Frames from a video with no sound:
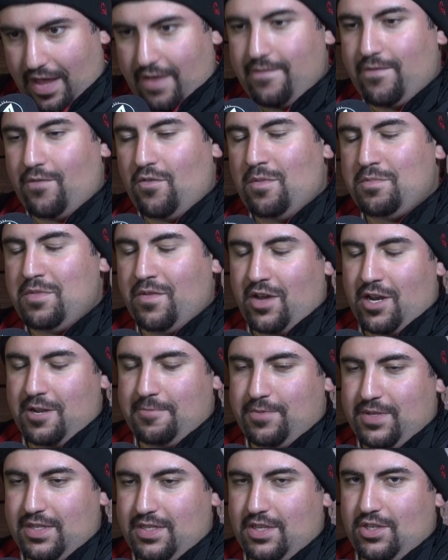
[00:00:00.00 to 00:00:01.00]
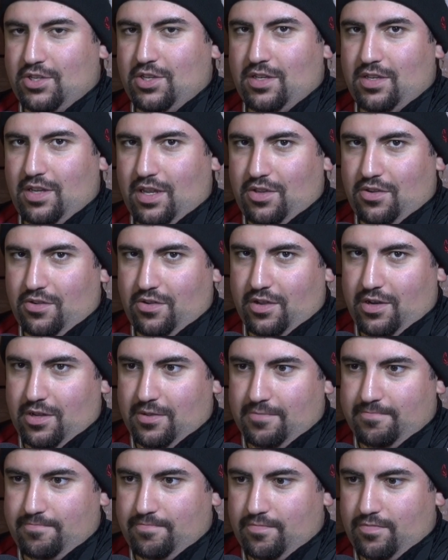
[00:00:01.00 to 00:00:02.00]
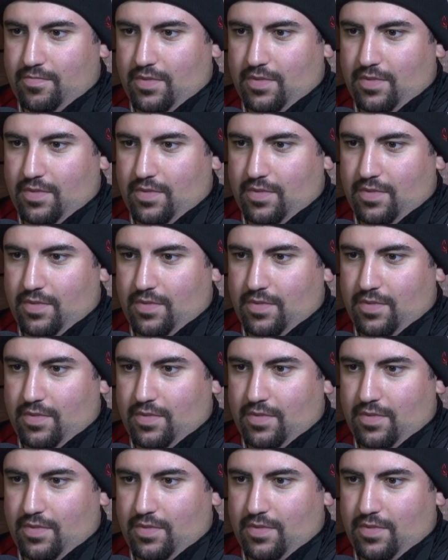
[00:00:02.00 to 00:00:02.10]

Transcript: platform, you've got a position, and you're in a,